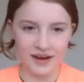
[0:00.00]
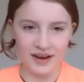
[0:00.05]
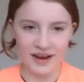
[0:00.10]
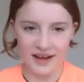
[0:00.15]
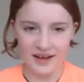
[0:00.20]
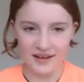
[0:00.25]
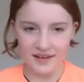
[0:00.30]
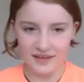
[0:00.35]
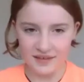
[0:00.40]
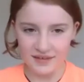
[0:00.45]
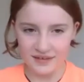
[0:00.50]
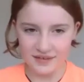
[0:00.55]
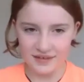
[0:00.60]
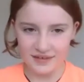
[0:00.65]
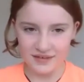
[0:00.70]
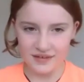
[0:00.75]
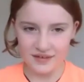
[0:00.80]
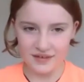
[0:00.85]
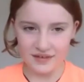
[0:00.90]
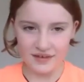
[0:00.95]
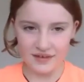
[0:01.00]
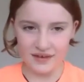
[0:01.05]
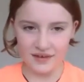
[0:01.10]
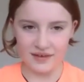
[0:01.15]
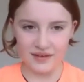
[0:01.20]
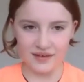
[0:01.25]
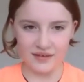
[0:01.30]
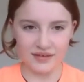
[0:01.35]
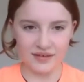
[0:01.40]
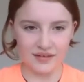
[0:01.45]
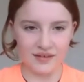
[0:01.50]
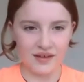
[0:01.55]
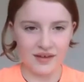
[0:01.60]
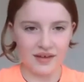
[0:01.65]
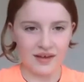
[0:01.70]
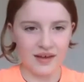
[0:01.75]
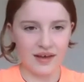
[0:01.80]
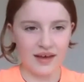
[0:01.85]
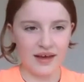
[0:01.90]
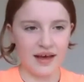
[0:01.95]
list because
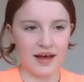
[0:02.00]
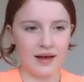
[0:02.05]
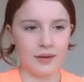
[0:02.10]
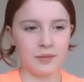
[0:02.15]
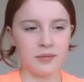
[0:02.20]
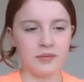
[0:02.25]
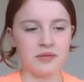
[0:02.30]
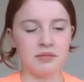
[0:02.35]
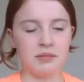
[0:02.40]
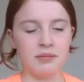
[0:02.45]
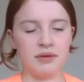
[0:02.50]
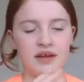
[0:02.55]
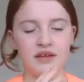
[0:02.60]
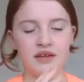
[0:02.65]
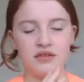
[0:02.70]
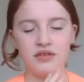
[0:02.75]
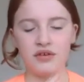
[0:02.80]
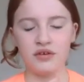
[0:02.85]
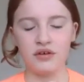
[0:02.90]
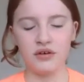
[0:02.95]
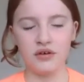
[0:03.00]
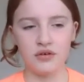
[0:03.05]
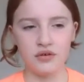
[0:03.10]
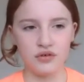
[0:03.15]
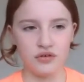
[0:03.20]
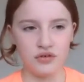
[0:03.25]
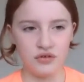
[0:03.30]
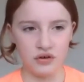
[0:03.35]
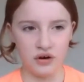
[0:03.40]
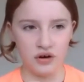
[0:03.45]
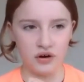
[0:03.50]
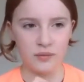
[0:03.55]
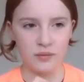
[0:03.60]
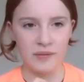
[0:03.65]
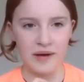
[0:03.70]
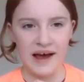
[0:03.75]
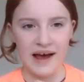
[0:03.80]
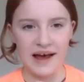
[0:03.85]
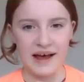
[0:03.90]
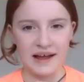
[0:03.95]
it helps me to
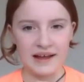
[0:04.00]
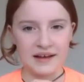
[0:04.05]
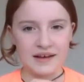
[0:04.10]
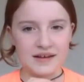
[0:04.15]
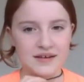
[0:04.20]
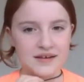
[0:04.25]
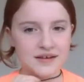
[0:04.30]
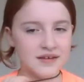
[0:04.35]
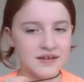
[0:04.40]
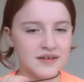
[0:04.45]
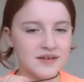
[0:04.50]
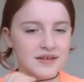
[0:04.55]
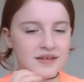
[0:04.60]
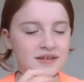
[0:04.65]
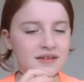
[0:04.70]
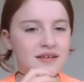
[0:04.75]
stop and,